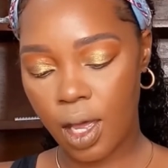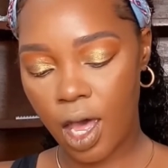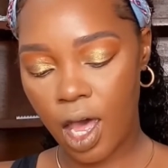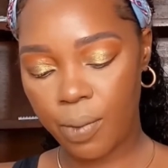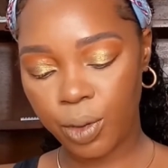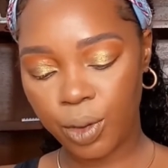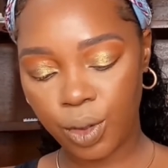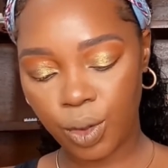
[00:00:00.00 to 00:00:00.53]

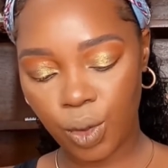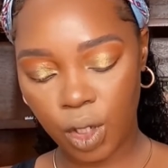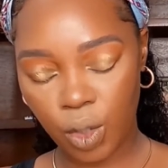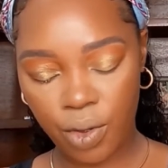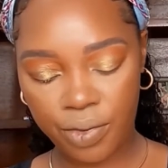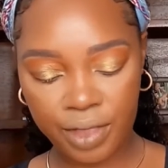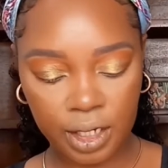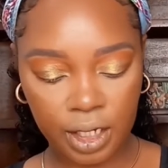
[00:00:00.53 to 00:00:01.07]
I'm going to go in
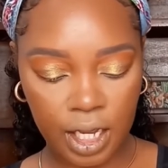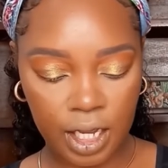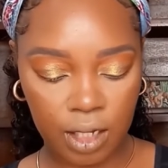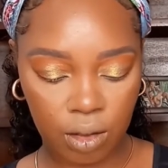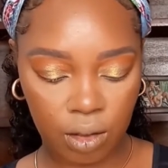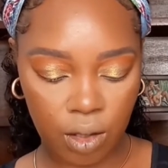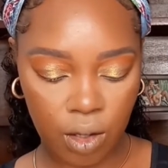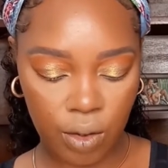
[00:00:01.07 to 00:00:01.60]
with an
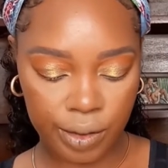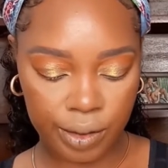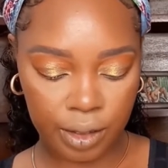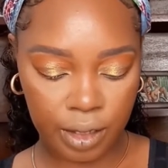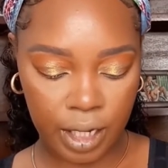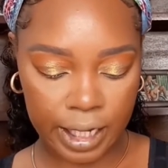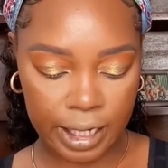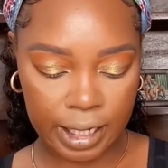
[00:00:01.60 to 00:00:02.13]
inner
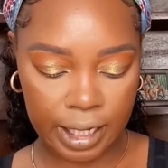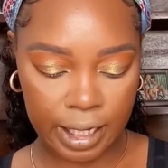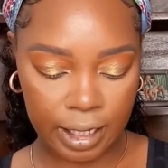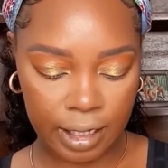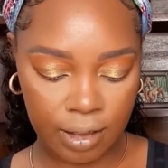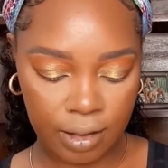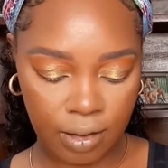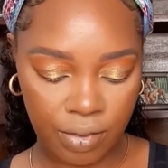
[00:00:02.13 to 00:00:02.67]
corner
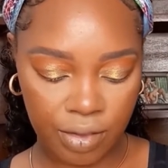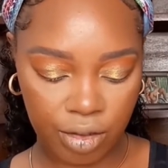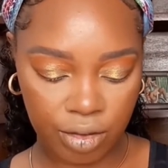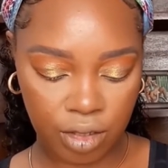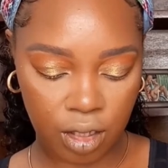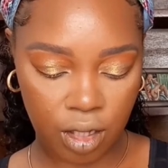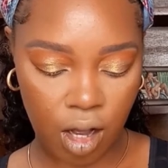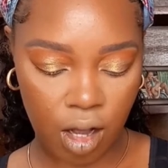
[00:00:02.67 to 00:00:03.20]
highlight.
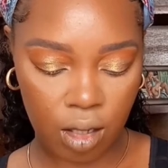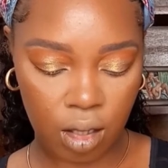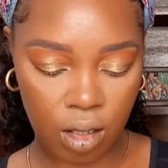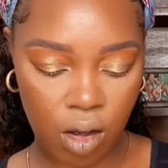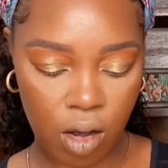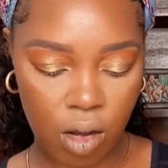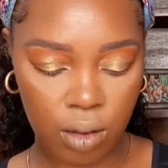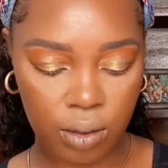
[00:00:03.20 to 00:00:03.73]
There's a color
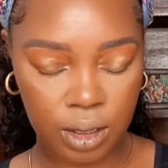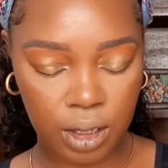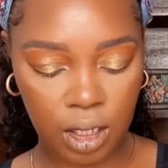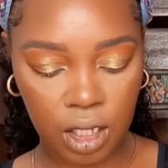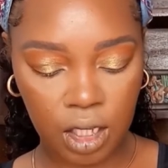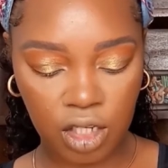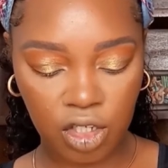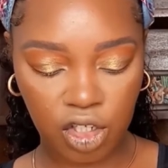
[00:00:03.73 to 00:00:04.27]
called
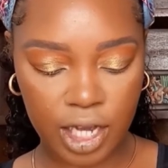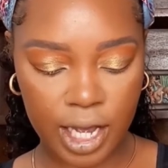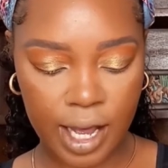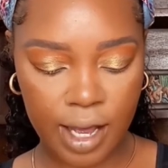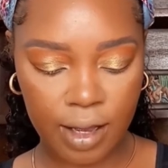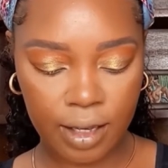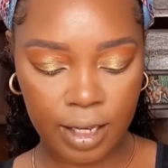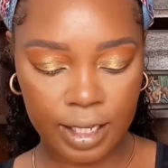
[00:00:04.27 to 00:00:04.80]

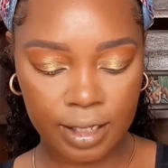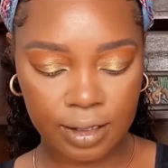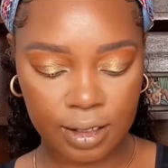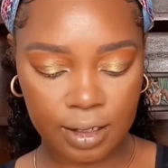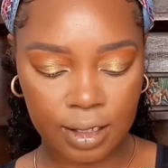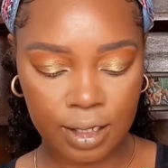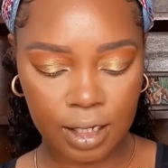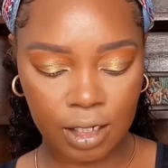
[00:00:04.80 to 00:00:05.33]
Ija. It's a
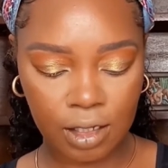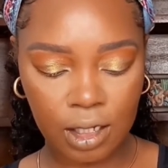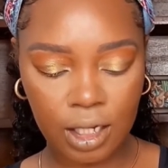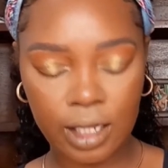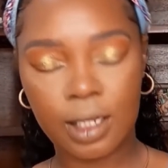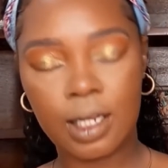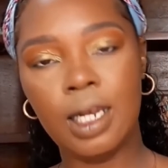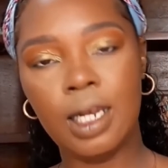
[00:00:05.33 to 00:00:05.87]
nice, like a